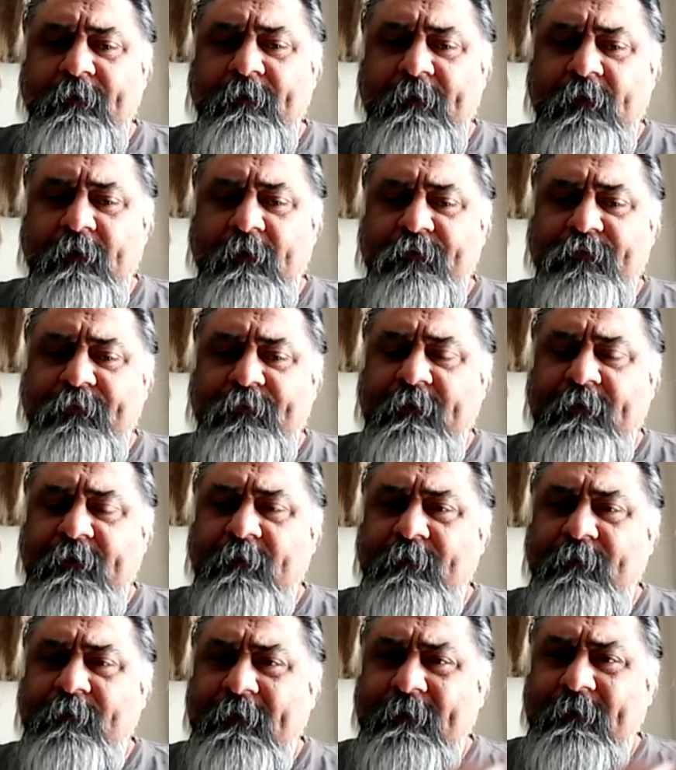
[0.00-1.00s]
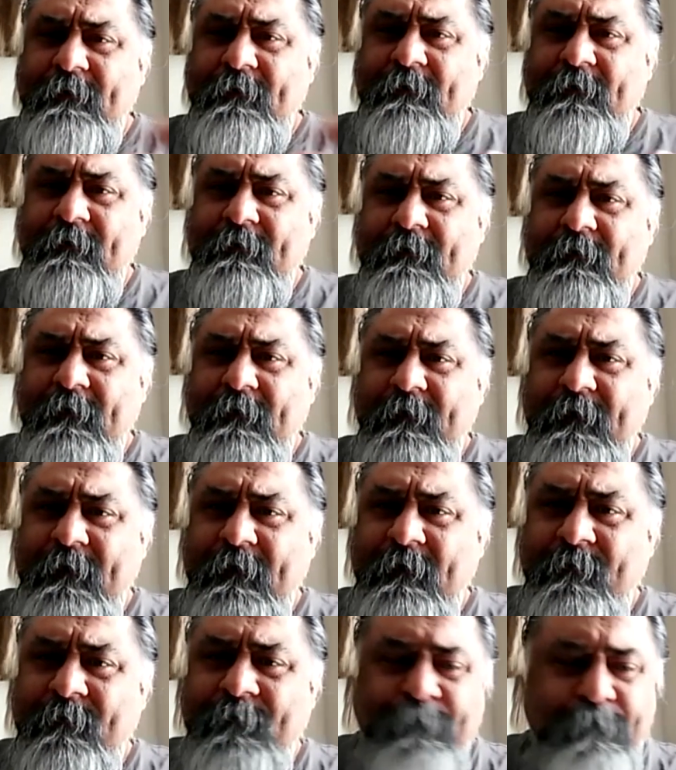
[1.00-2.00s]
that was written by the
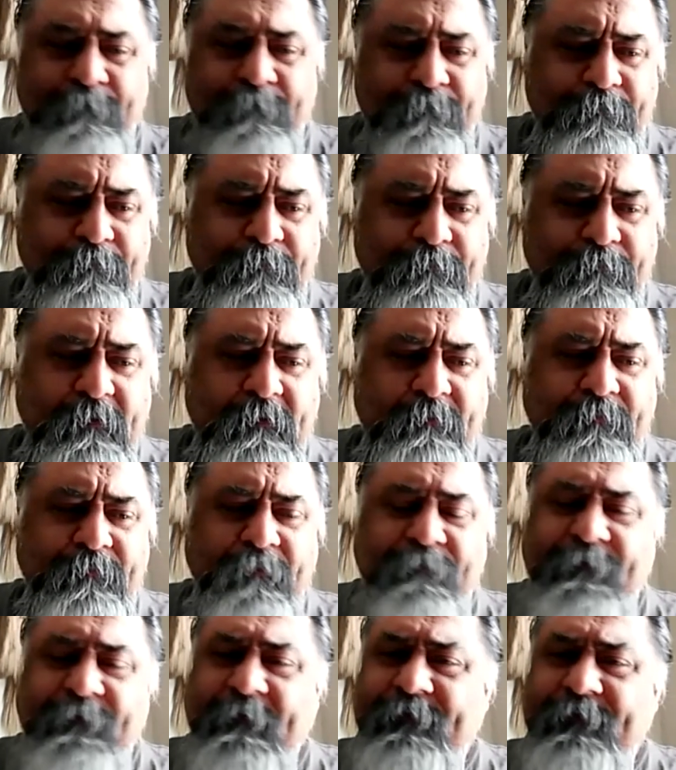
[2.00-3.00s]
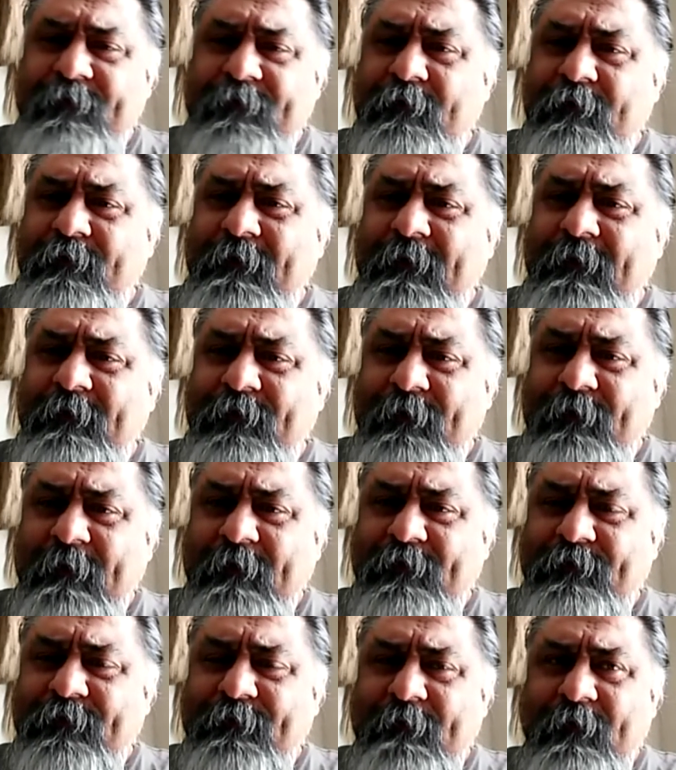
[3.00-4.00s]
then professor of the
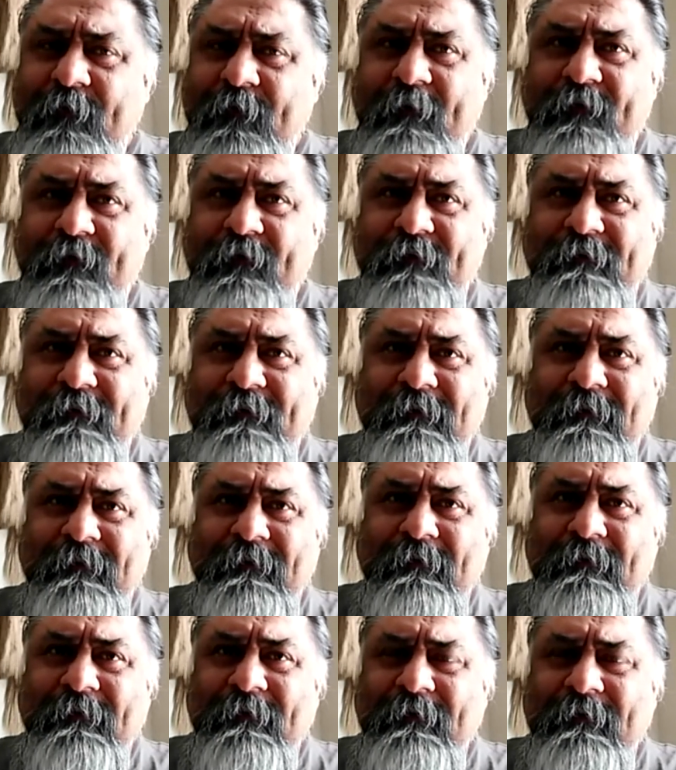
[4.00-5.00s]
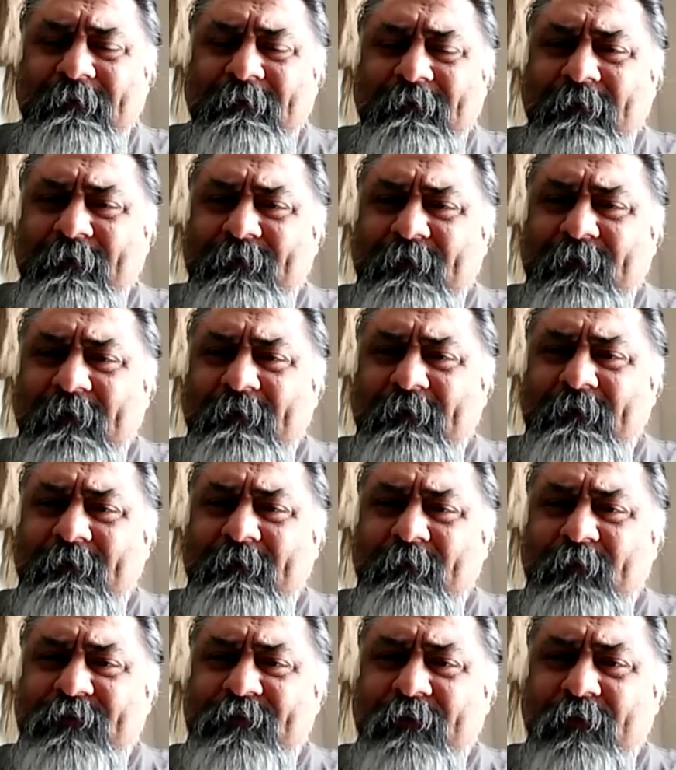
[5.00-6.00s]
International Federation that said,
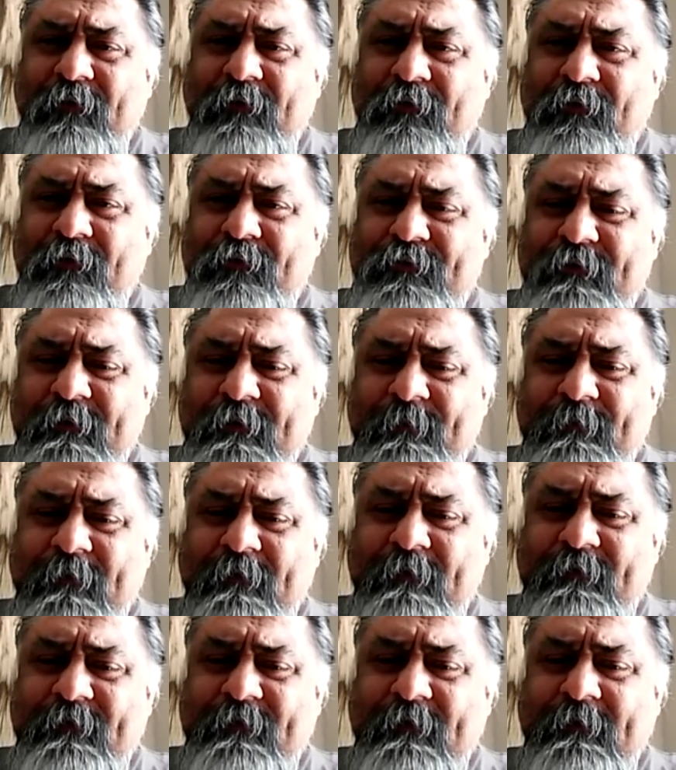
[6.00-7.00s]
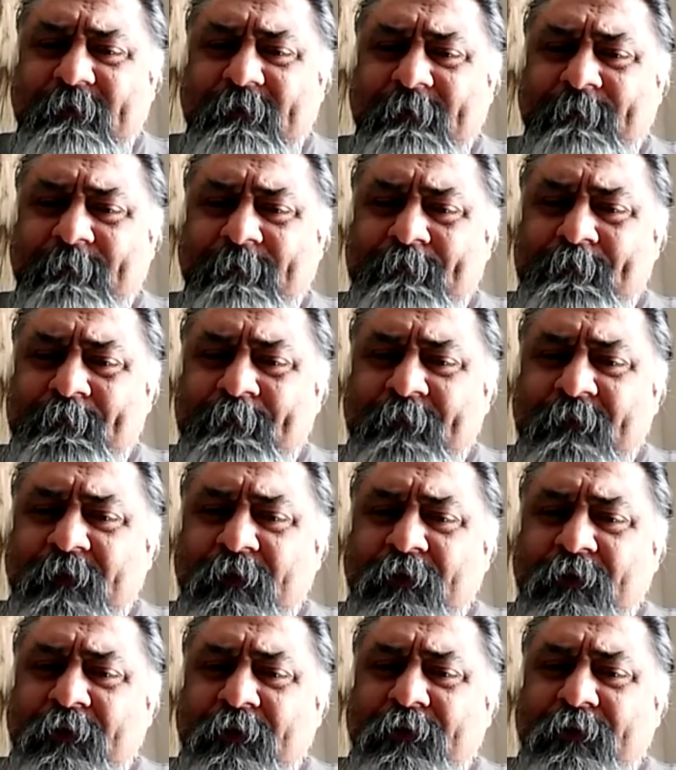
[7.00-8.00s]
Michel Roger, that said that
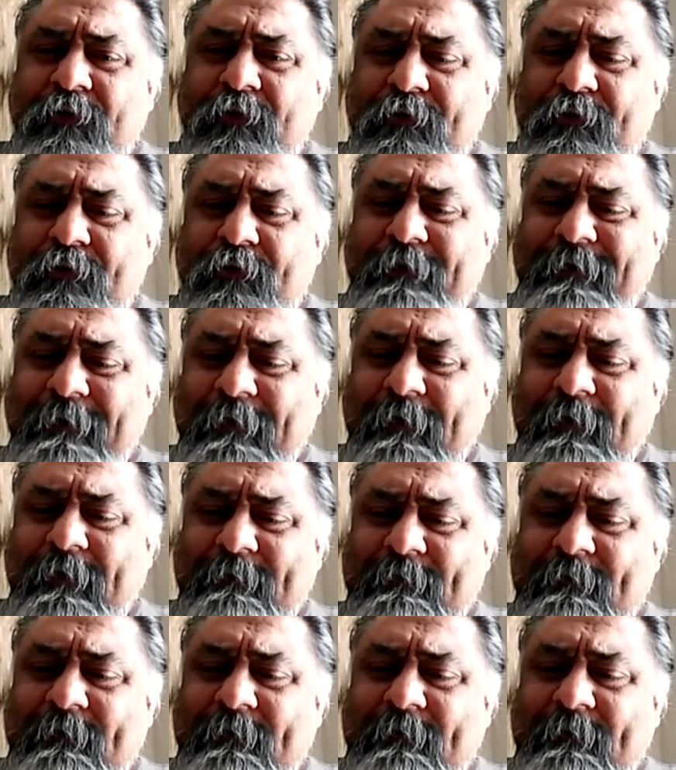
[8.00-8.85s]
you could not